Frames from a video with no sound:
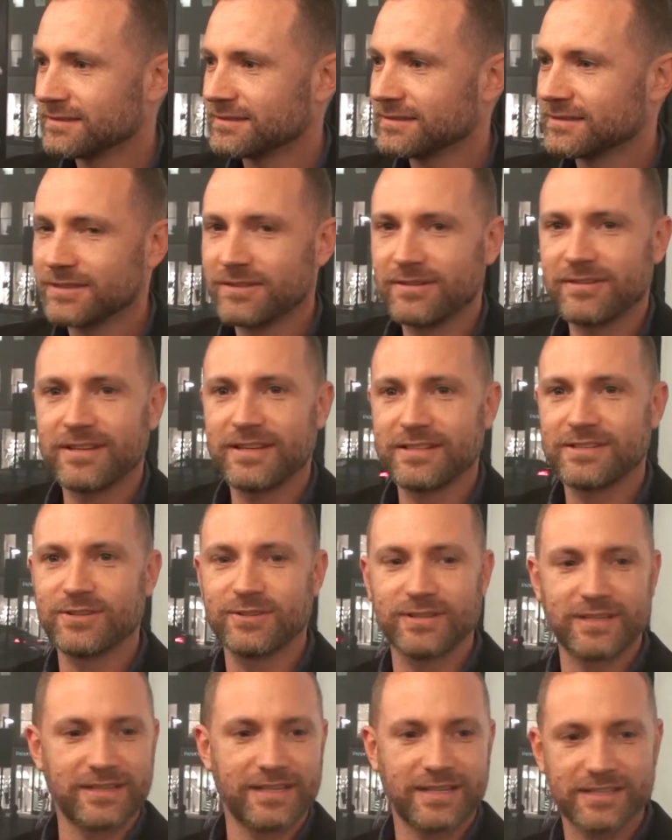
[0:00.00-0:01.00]
How are they
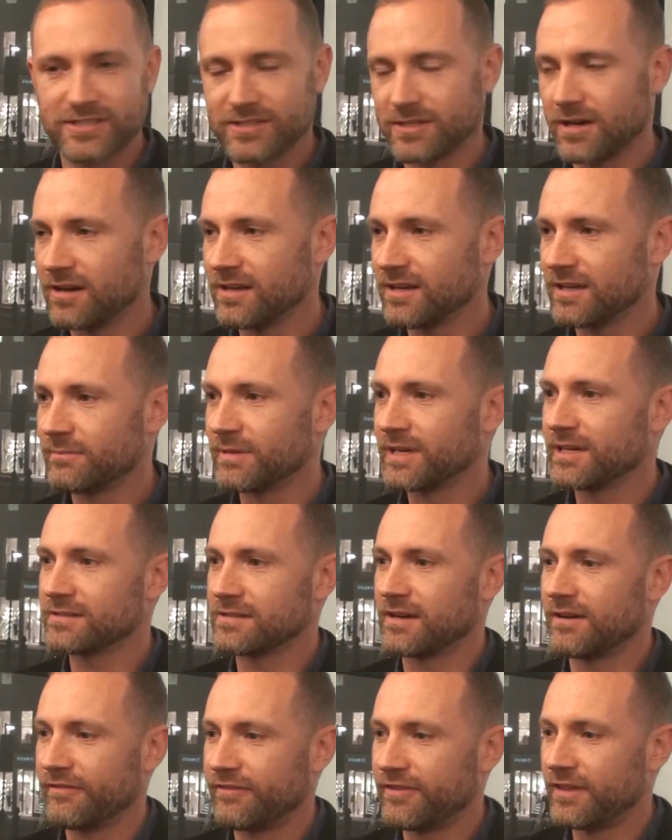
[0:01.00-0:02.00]
doing their styling? Because
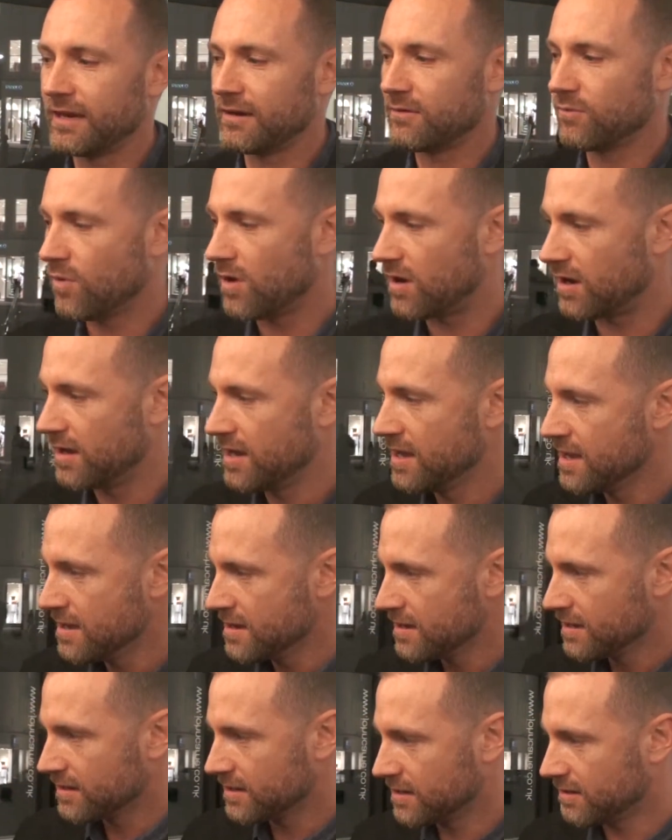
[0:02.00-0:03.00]
I think what
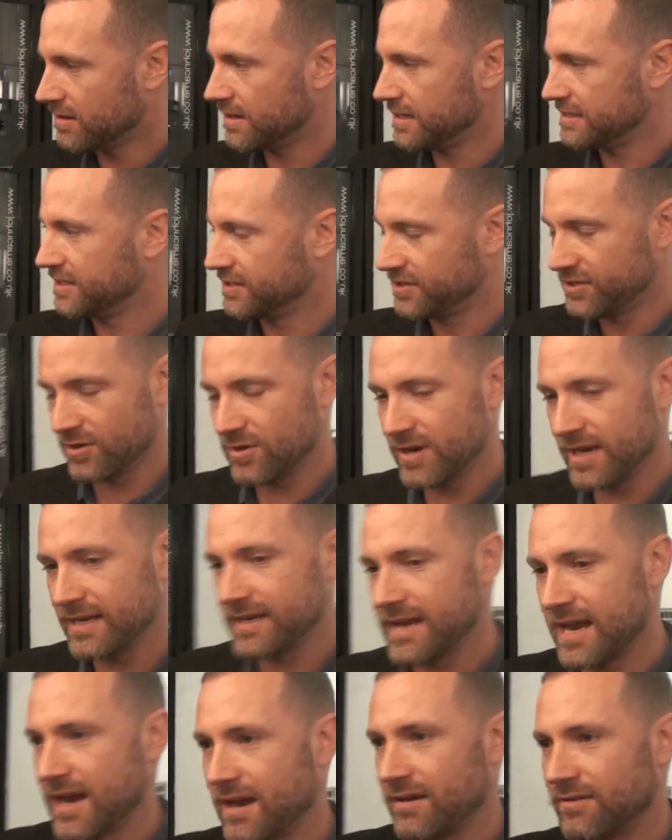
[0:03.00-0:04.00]
guys are doing
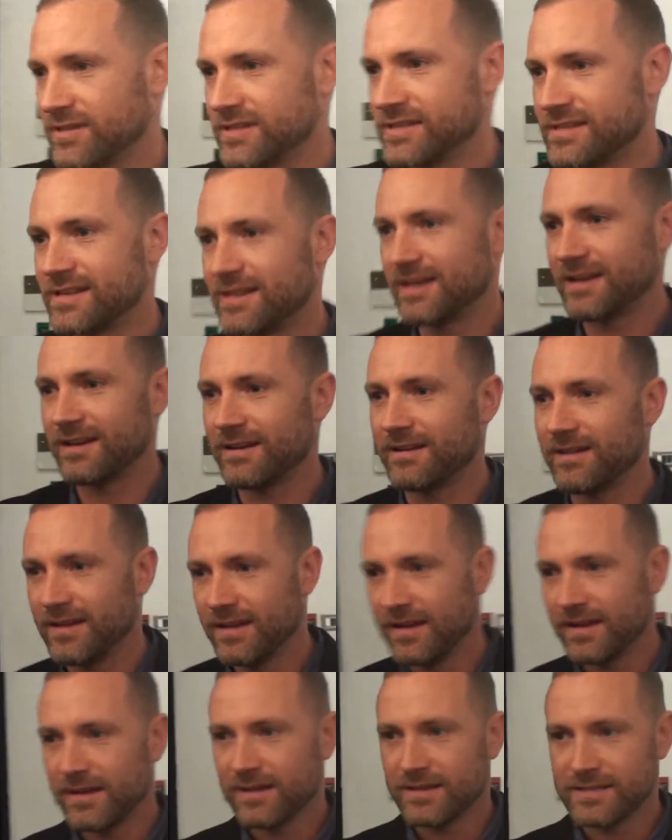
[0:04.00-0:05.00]
now is they're
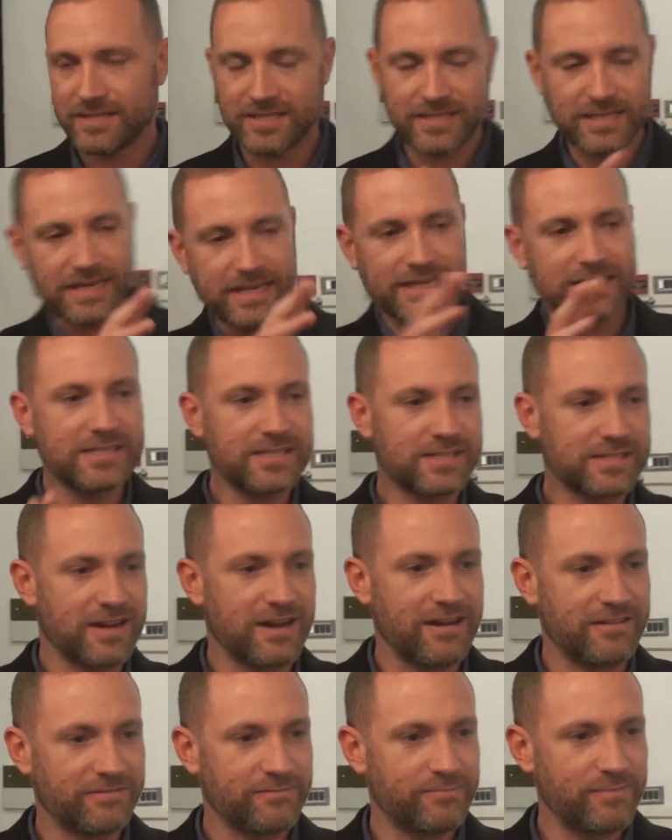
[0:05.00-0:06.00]
seeing
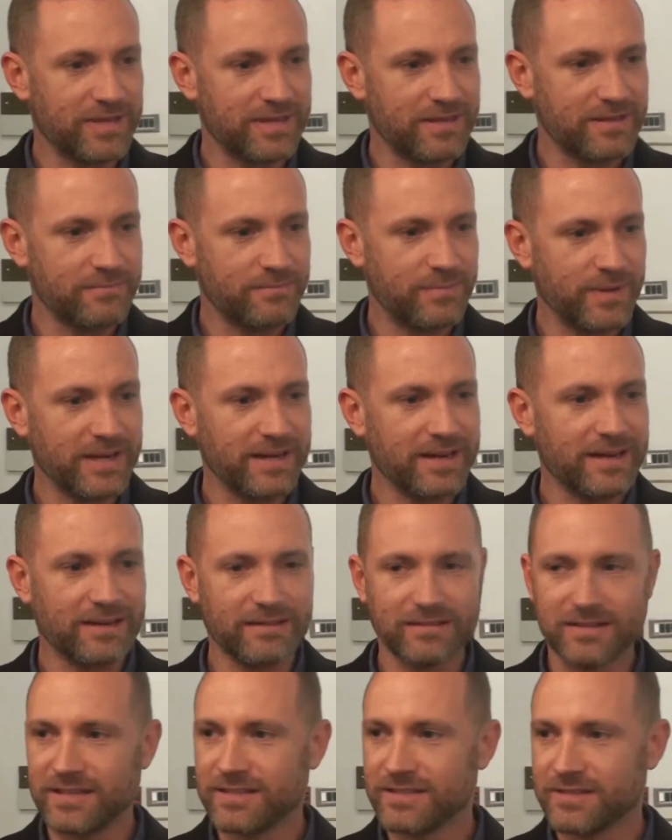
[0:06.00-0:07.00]
stuff, but they're
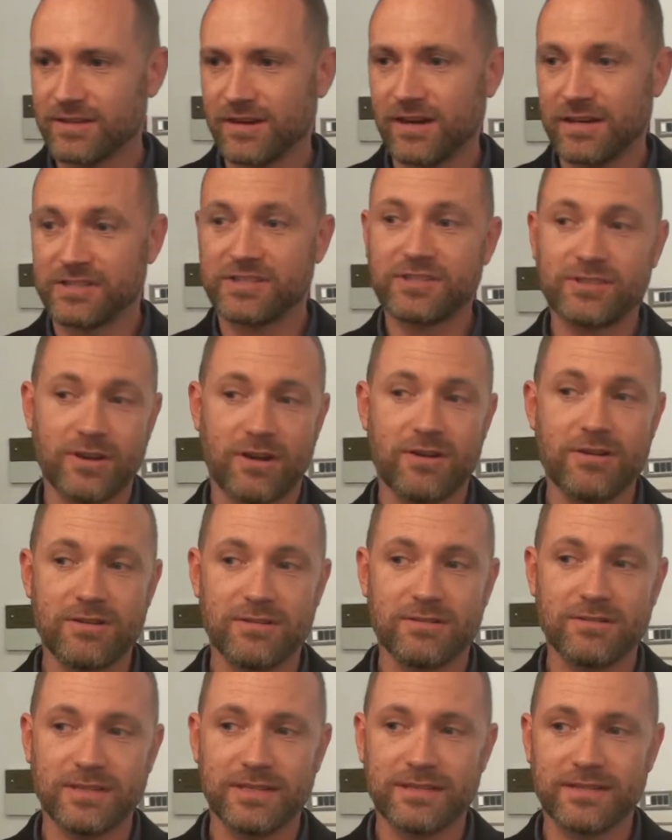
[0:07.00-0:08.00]
being their own
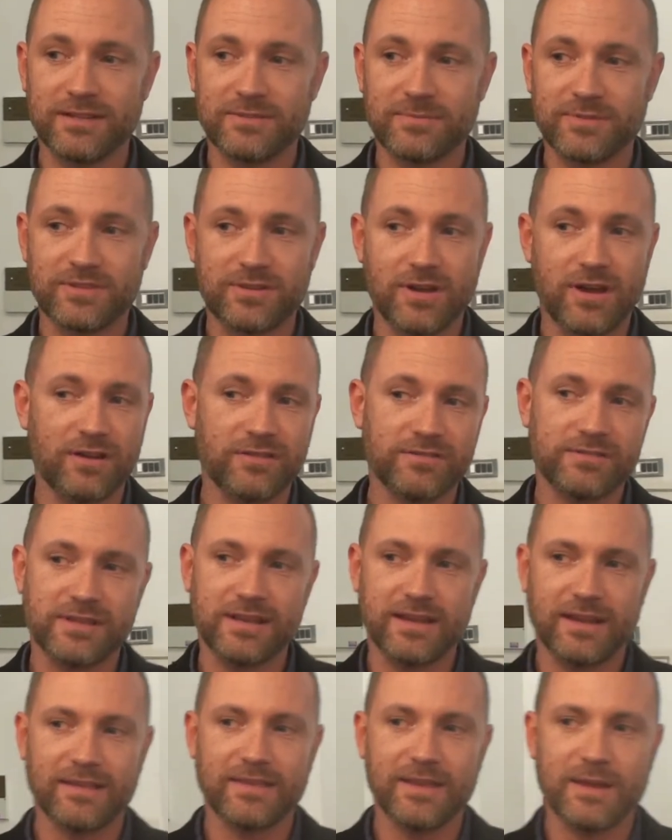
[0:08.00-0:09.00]
style in themselves.
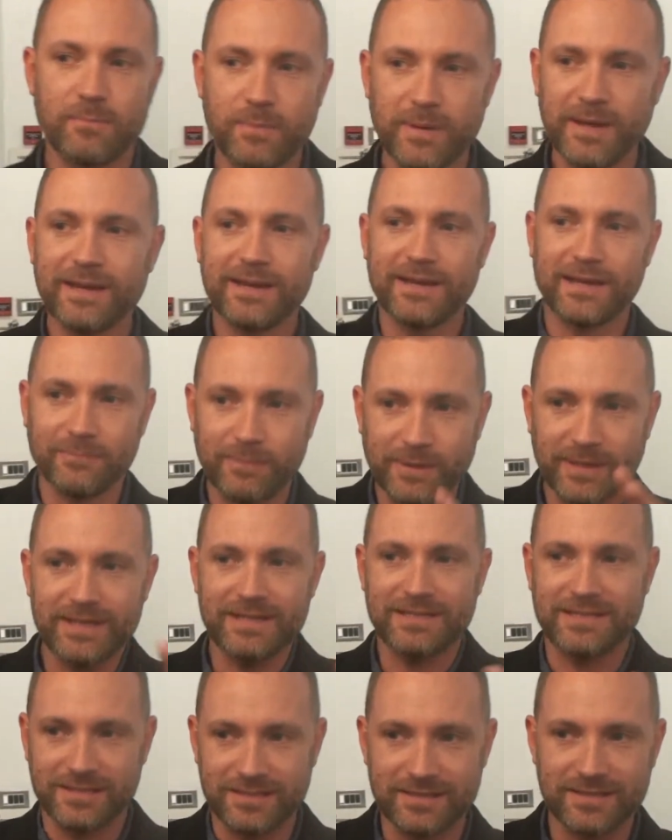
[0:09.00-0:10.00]
They're picking
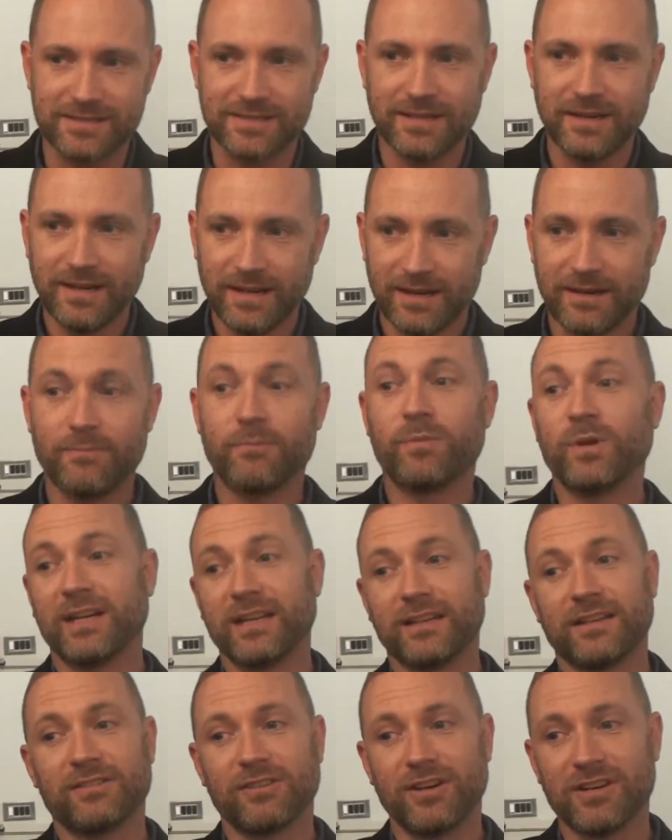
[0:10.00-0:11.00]
pieces and
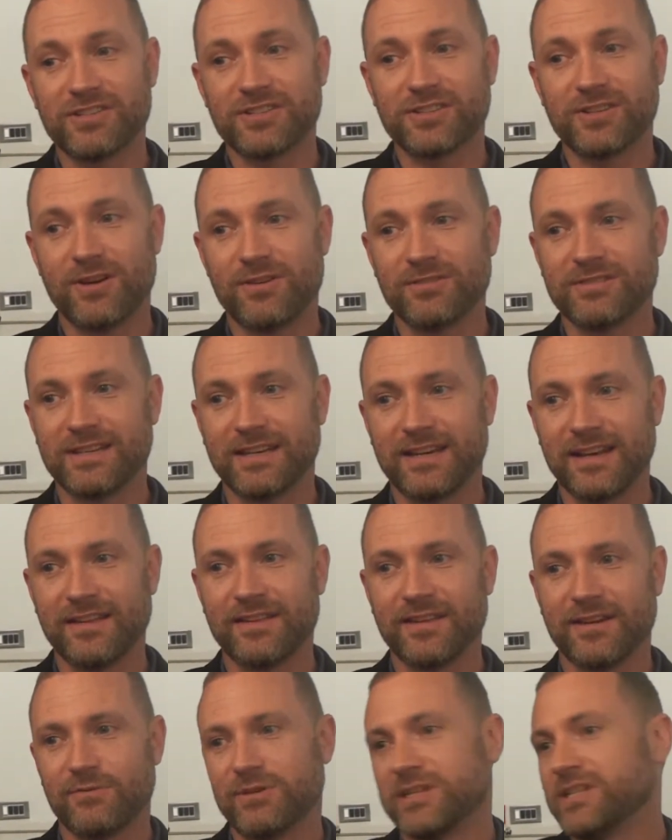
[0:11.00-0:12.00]
bringing their own style
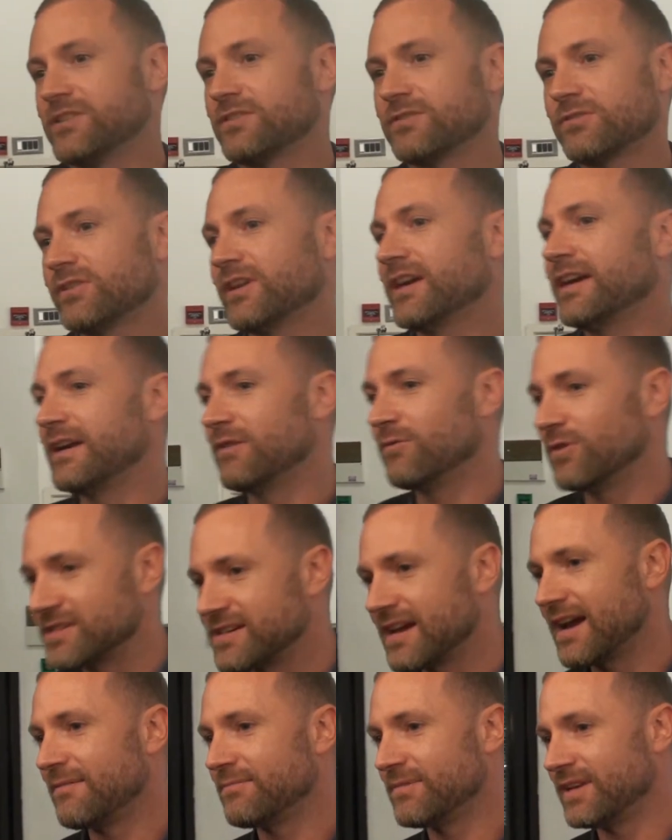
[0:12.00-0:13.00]
together, which is creating what's
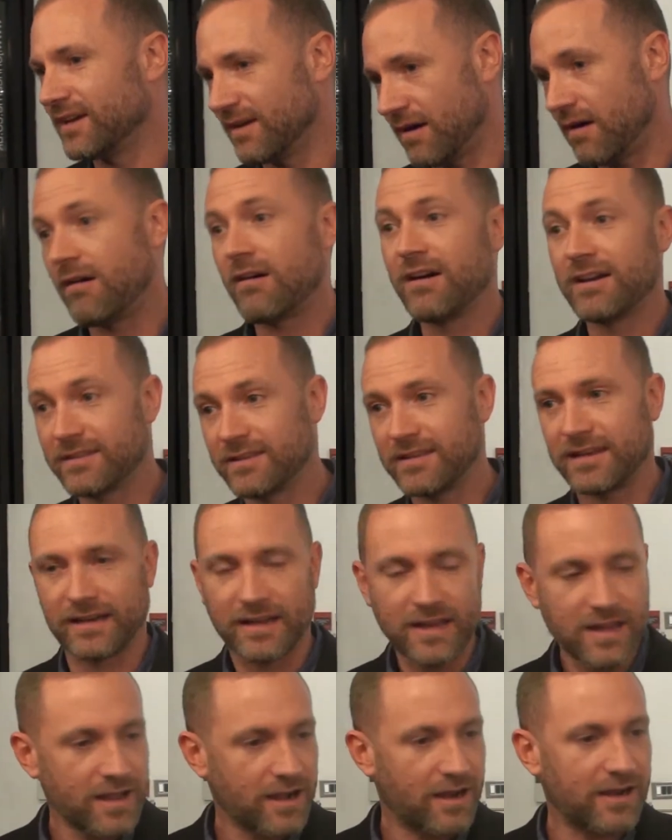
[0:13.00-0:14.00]
happening. I think.
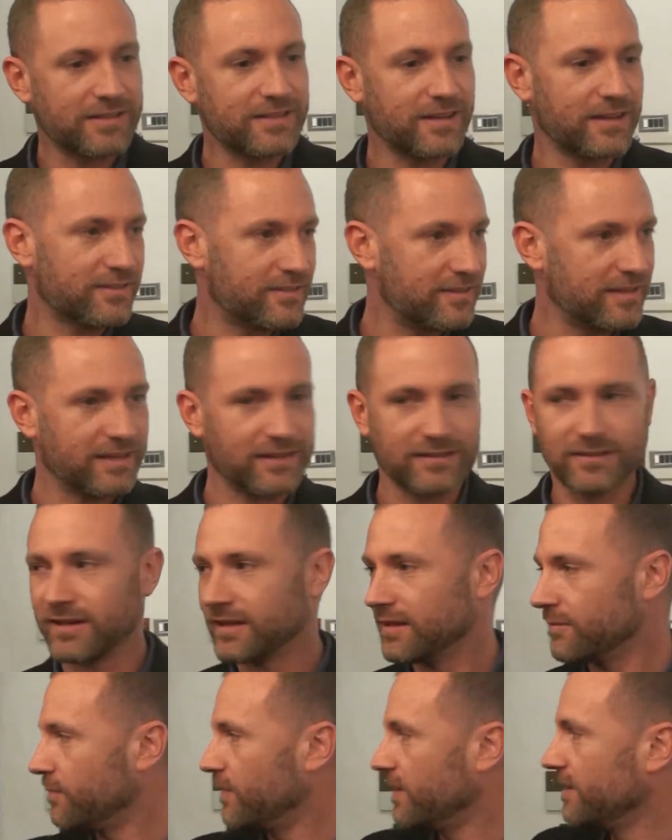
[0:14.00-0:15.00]
I don't think
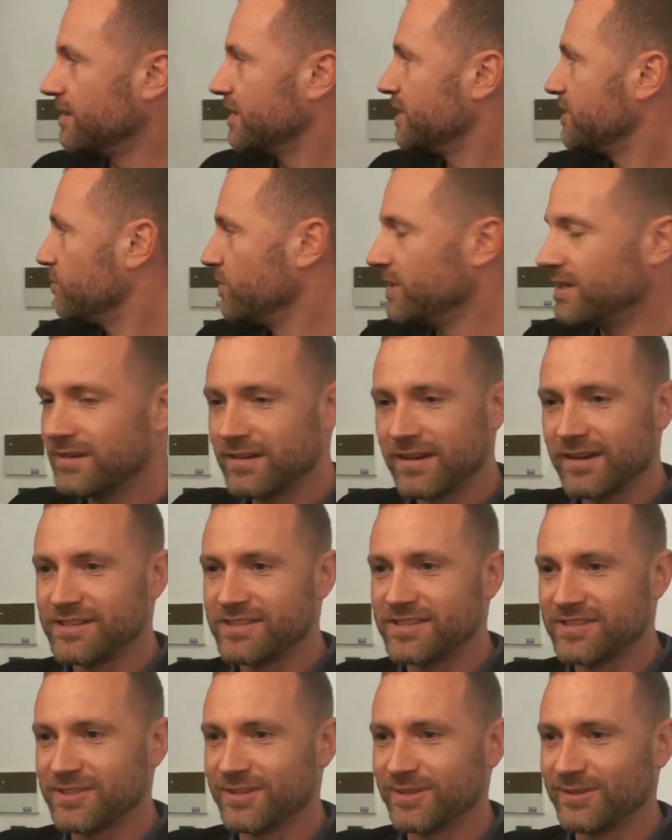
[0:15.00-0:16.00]
like in the windows
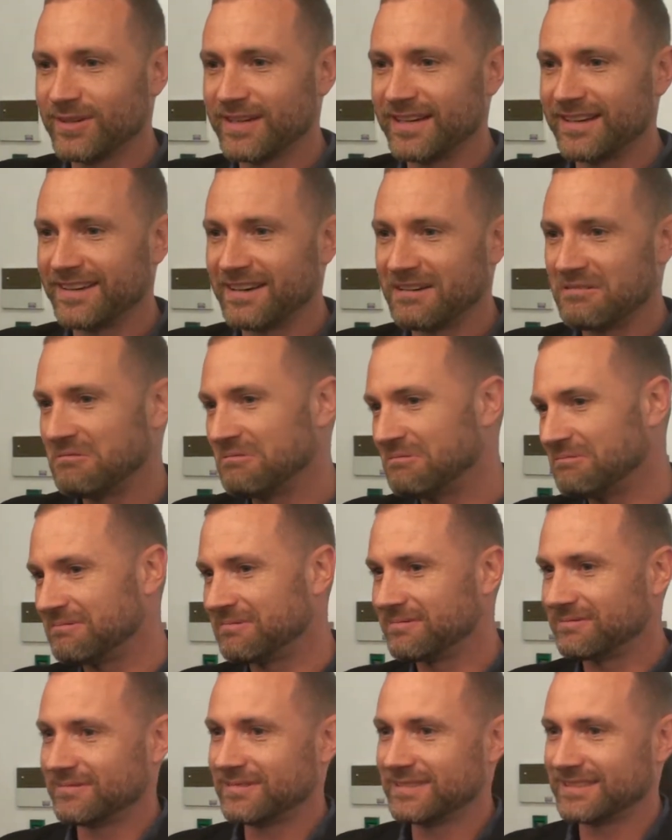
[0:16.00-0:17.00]
you sort of look at it and you go,
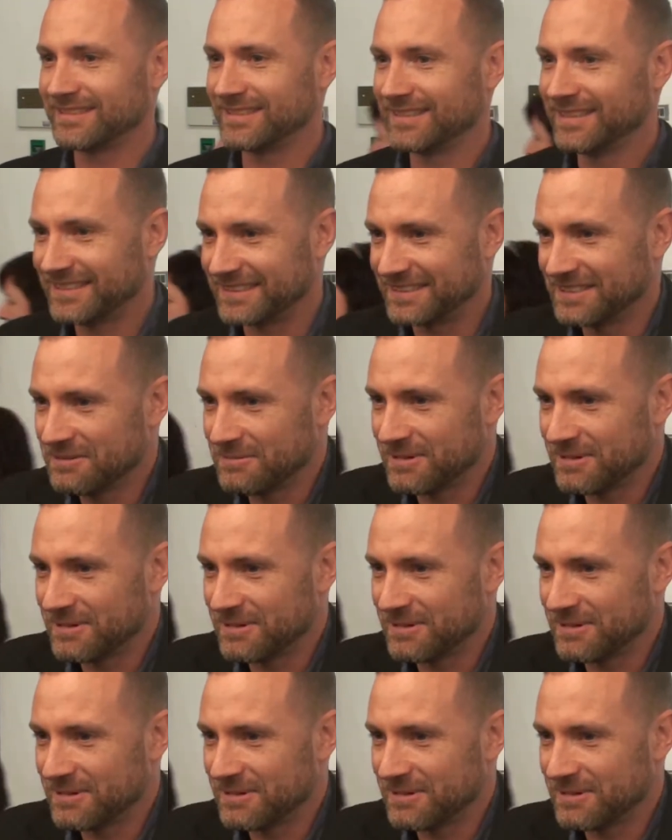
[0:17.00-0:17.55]
I don't know.